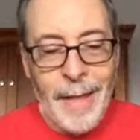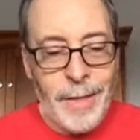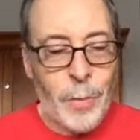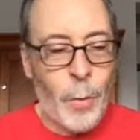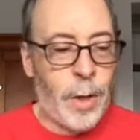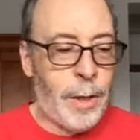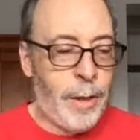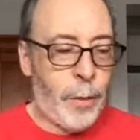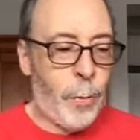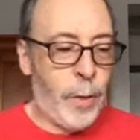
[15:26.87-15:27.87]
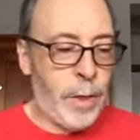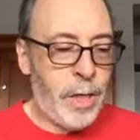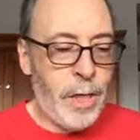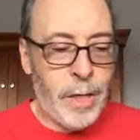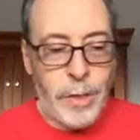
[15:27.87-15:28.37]
That's when a liquid
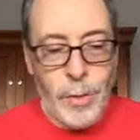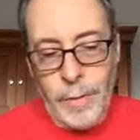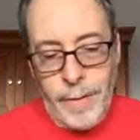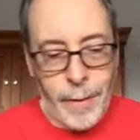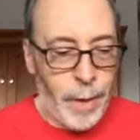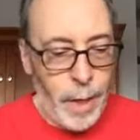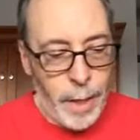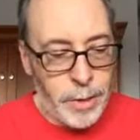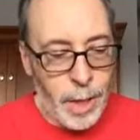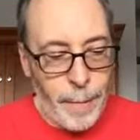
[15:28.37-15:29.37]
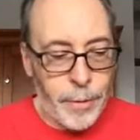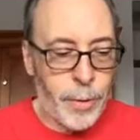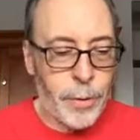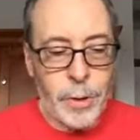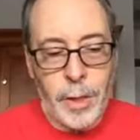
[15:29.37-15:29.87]
is heated to a very high
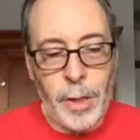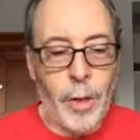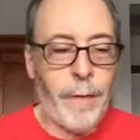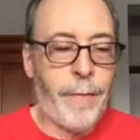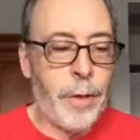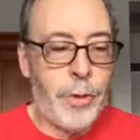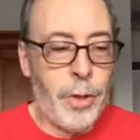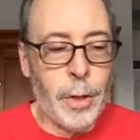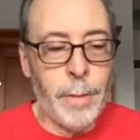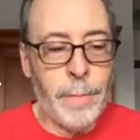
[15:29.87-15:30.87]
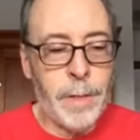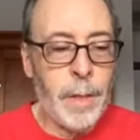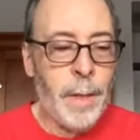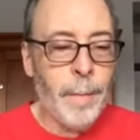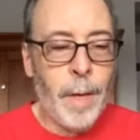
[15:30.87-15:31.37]
temperature to kill off the
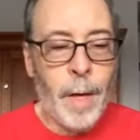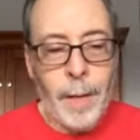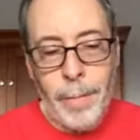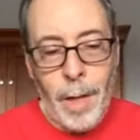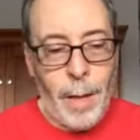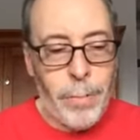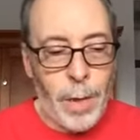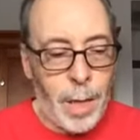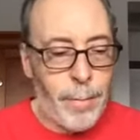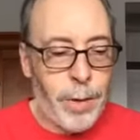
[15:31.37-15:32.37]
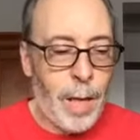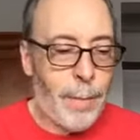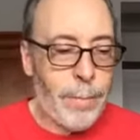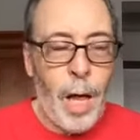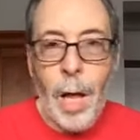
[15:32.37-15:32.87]
germs and blah, blah,
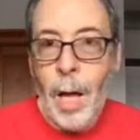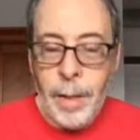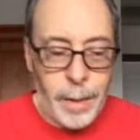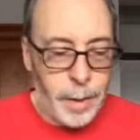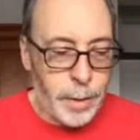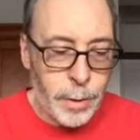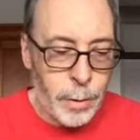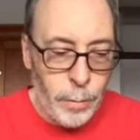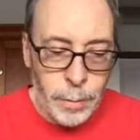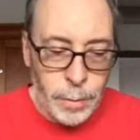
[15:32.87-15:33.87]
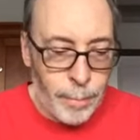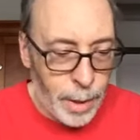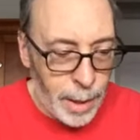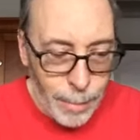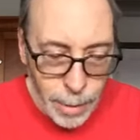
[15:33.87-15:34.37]
blah, blah, it is cool,
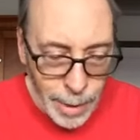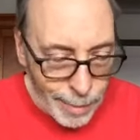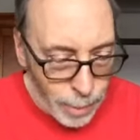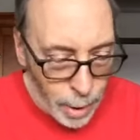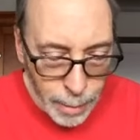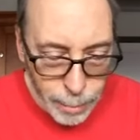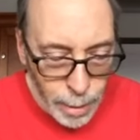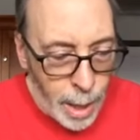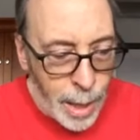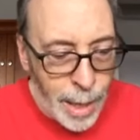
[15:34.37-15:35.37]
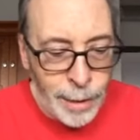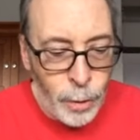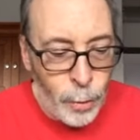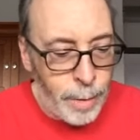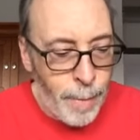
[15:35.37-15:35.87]
blah, blah, blah, blah,
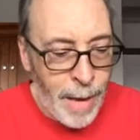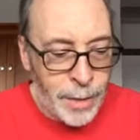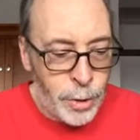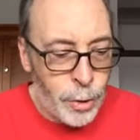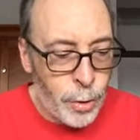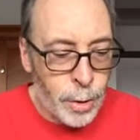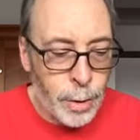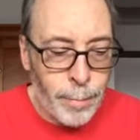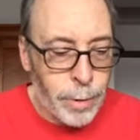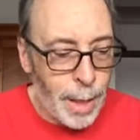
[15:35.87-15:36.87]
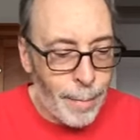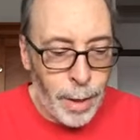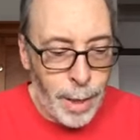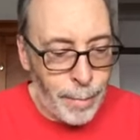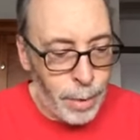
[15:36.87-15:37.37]
Louis Pasteur, blah,
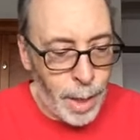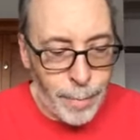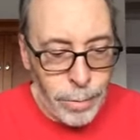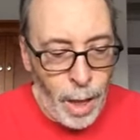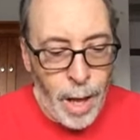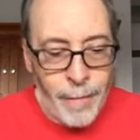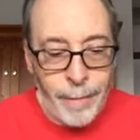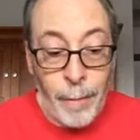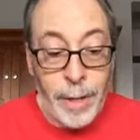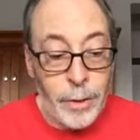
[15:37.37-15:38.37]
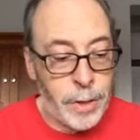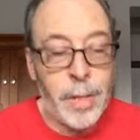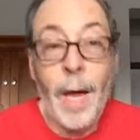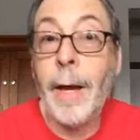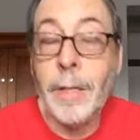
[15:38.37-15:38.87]
blah, blah, blah, French
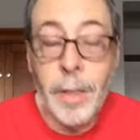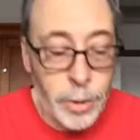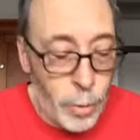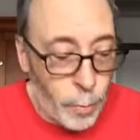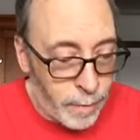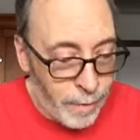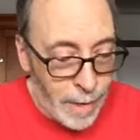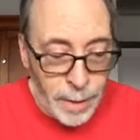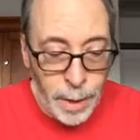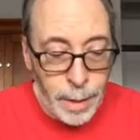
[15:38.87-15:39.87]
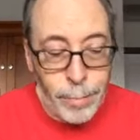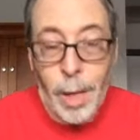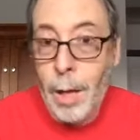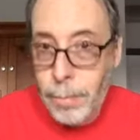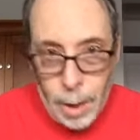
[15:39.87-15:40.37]
scientist who invented it,
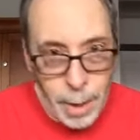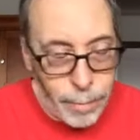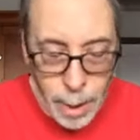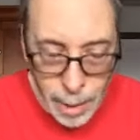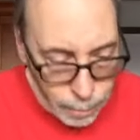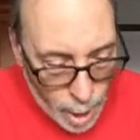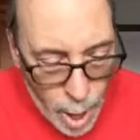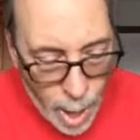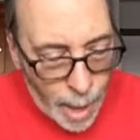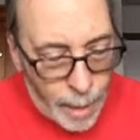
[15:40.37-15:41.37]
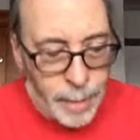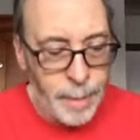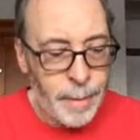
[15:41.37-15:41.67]
blah, blah, blah, blah.